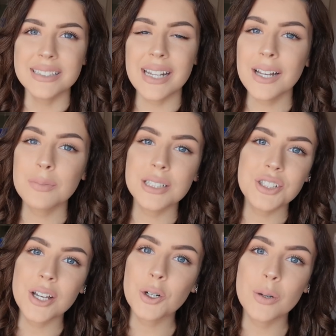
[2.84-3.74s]
Today on my
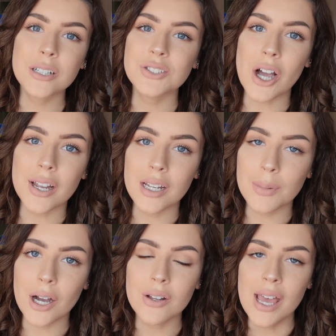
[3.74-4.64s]
channel we are talking
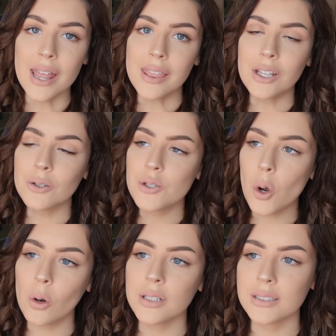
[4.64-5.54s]
about the
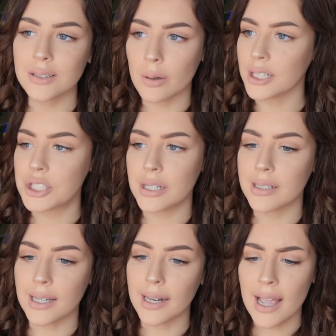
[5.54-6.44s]
notorious
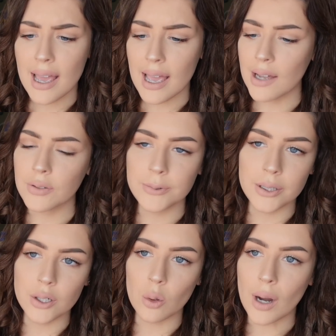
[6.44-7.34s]
question that
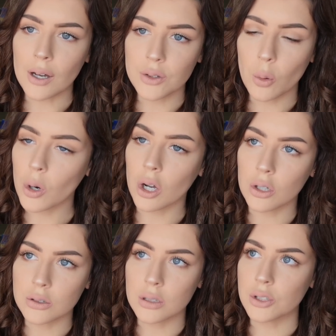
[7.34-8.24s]
everyone around the
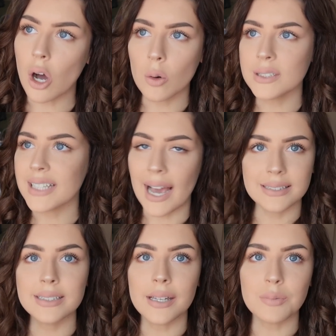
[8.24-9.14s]
world is always
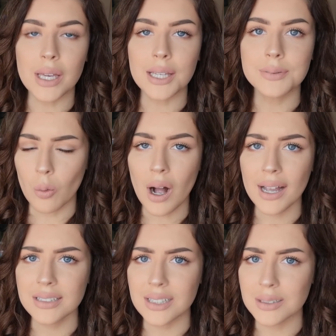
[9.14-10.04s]
asking me.
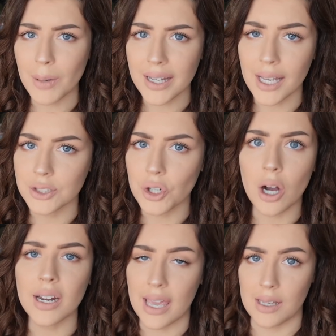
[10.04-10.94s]
Why does my
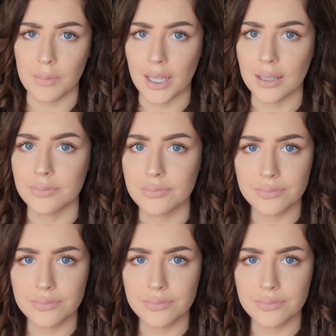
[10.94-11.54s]
hedgehog hate me?